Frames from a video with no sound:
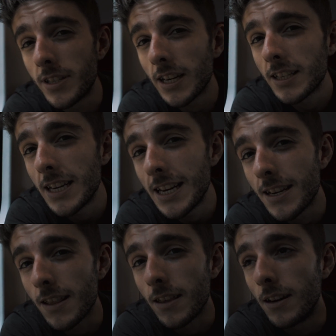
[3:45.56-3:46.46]

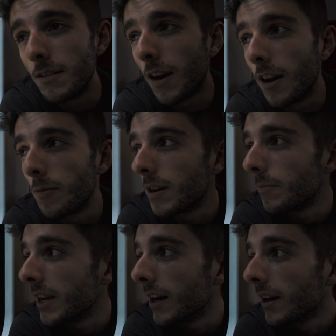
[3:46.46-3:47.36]
16 to 35
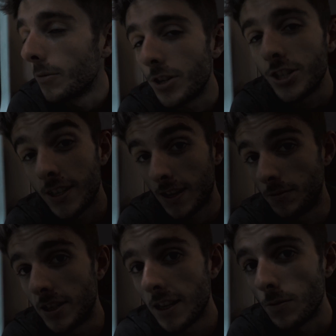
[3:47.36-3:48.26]
millimeter, which is the
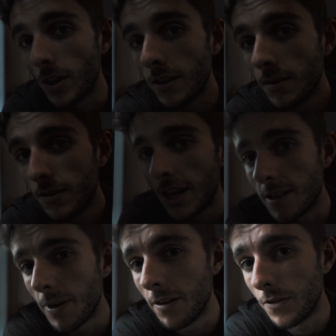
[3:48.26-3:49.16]
same as this one. It
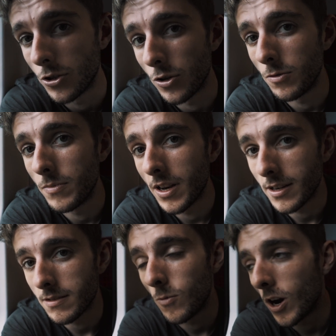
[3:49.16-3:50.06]
has a bit of a zoom,
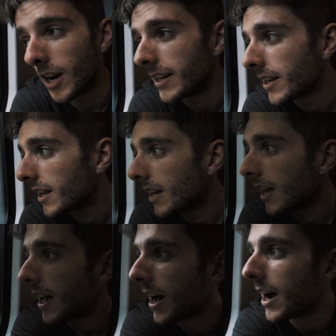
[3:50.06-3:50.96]
nice and wide,
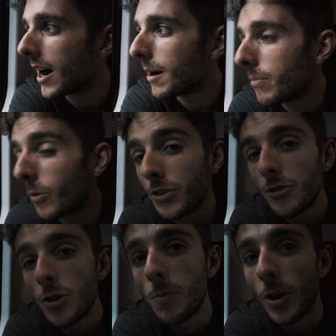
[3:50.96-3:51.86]
but with
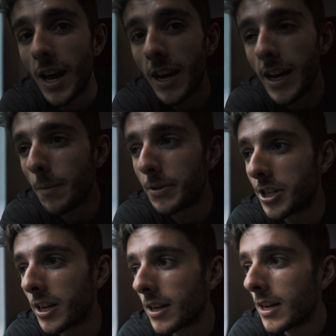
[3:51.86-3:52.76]
2.8
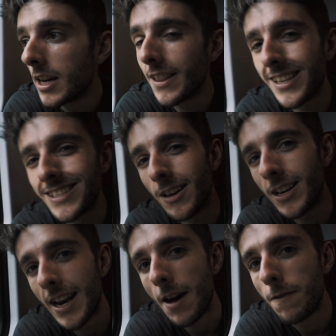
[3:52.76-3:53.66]
aperture. This is
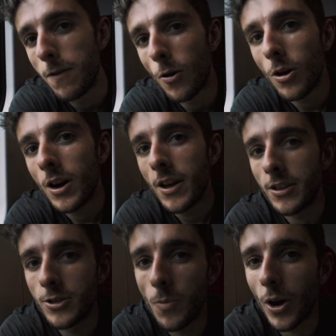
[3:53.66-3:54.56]
only an f4.
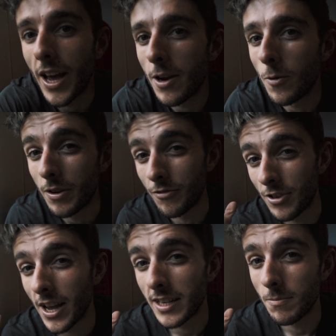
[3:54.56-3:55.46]
The 2.8 will be
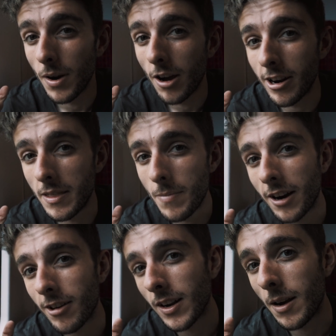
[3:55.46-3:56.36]
nice and blurry in the
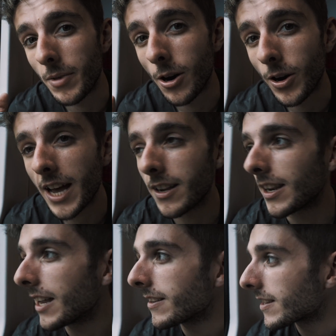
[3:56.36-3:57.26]
background, like my old
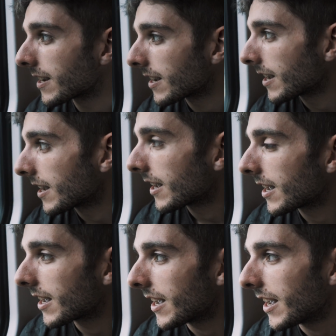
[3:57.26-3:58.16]
Canon lens.
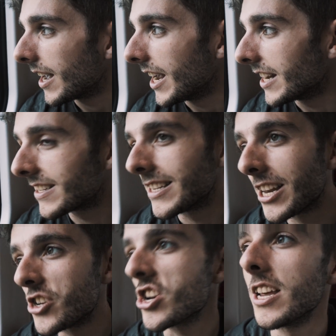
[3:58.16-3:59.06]
It's
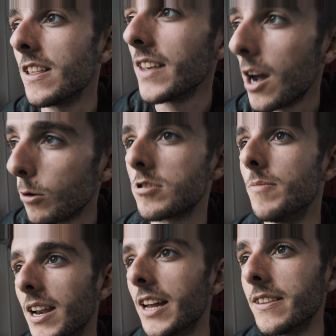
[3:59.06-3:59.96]
essentially the
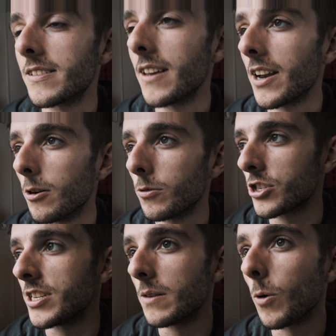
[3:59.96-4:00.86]
ultimate lens, I will
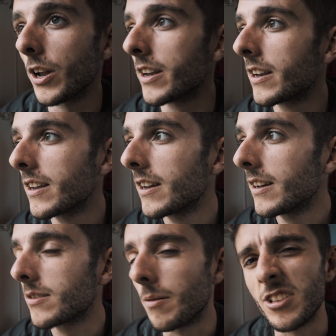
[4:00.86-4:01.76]
just need one.
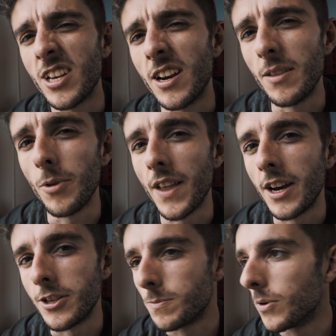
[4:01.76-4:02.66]
So I'm returning the one
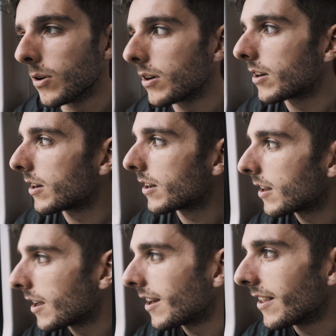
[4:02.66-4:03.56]
that I just bought.
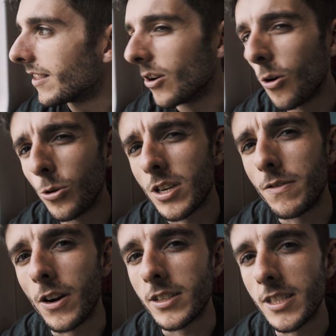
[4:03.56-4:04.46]
The
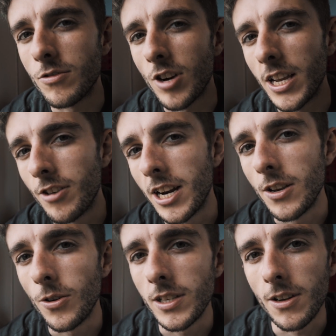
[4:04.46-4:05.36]
autofocus is really, really
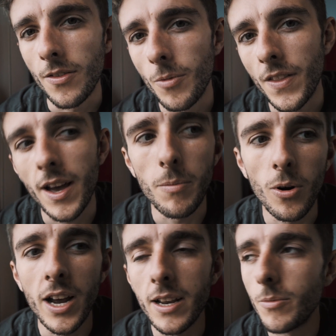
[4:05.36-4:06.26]
noisy on the one that I
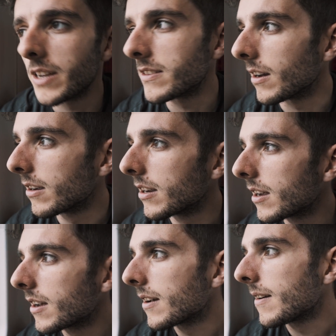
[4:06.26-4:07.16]
bought anyway, so
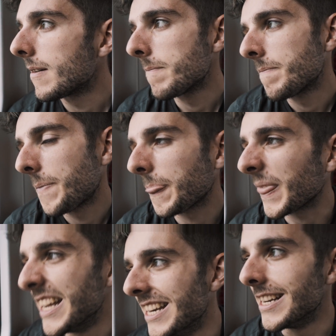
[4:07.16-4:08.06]

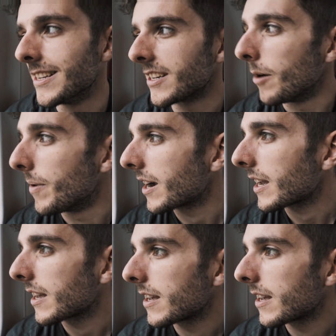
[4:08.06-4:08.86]
it needed to go back.